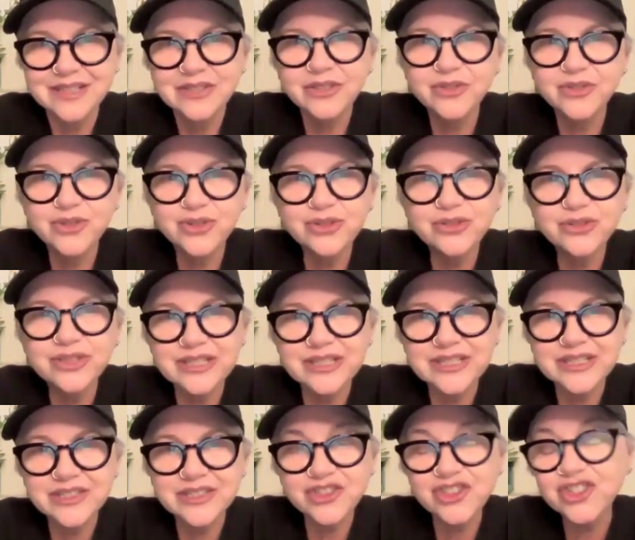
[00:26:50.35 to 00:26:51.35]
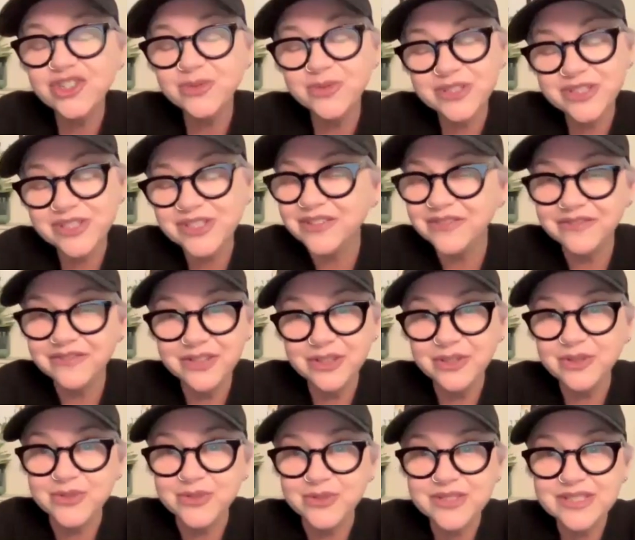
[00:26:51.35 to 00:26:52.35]
The truth is, she was
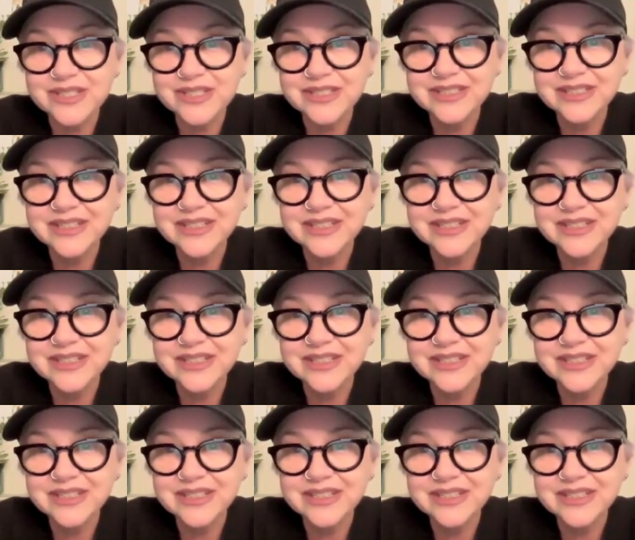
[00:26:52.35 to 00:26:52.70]
confused.